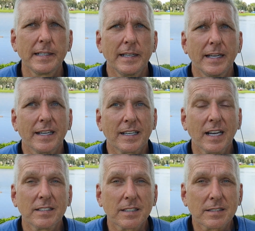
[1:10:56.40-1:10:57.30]
And
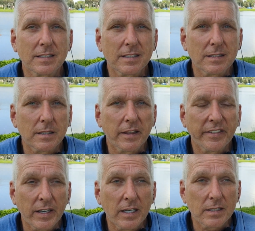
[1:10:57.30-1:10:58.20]
consciousness
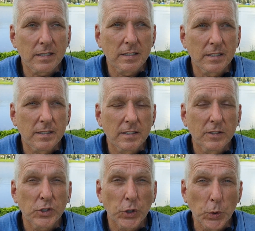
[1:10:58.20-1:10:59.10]
thought
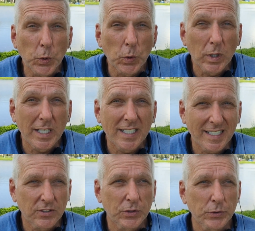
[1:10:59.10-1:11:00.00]
you
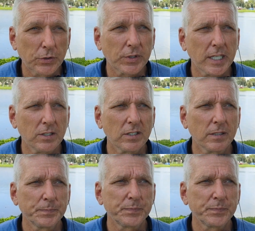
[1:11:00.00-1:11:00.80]
into creation.